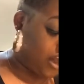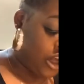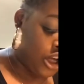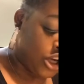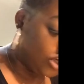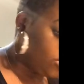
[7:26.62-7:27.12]
it.
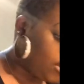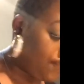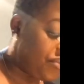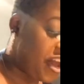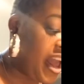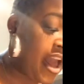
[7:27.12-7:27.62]
So if
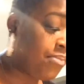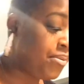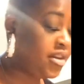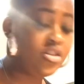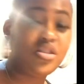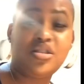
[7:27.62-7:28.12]
that
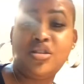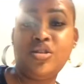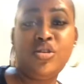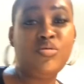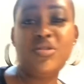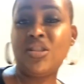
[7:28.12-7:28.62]
happens,
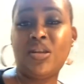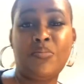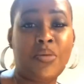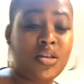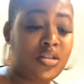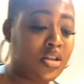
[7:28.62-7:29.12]
you just done
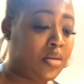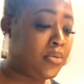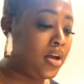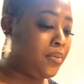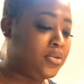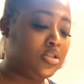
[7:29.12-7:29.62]
messed up,
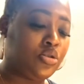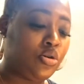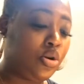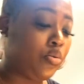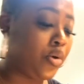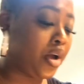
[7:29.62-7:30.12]
baby. Just throw
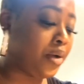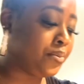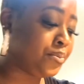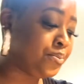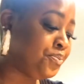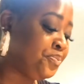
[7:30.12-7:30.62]
it away.
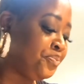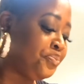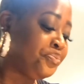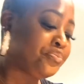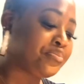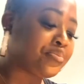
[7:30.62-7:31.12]

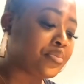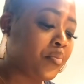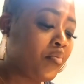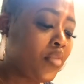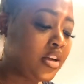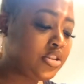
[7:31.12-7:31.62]

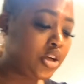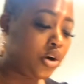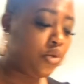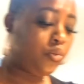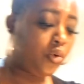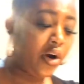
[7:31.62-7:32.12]

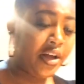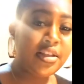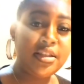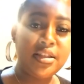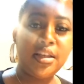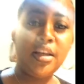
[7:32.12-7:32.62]
So
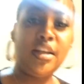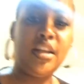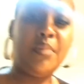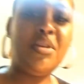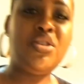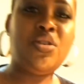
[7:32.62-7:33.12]

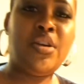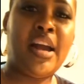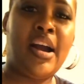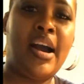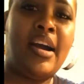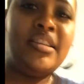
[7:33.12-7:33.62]
let me show y'all how